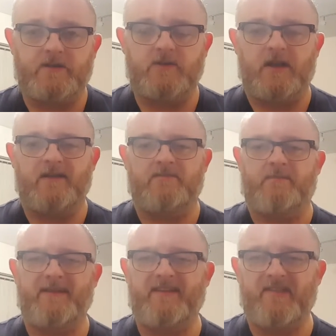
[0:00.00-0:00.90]
It's not like
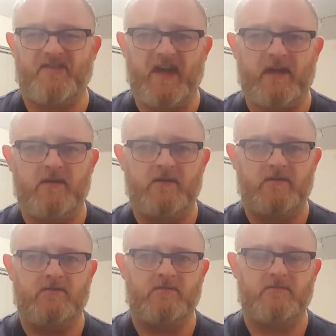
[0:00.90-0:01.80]
a big thick
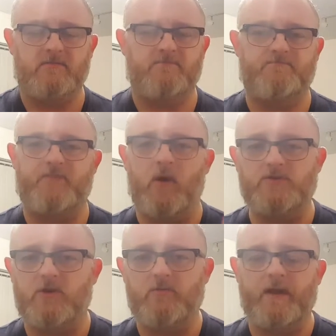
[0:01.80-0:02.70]

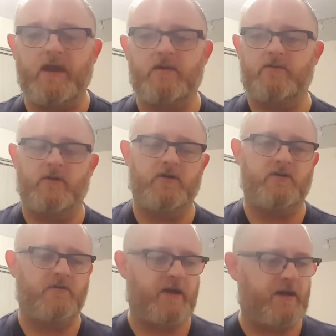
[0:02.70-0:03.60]
Bozo beer
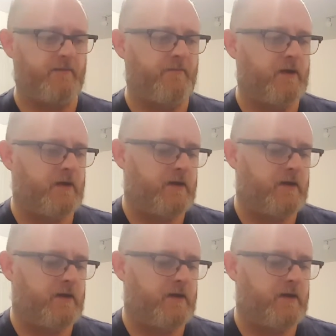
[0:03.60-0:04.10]
or